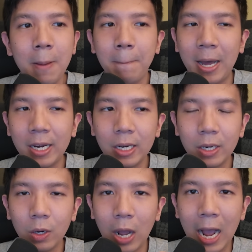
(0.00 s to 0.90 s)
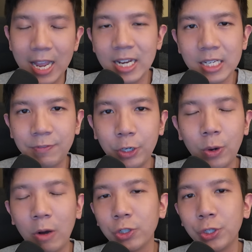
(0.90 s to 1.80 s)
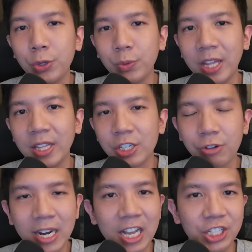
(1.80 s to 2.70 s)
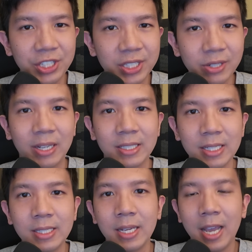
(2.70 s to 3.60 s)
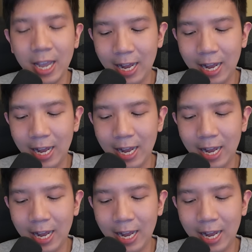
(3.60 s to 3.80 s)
but in this video I'll show you that the trend actually still exists,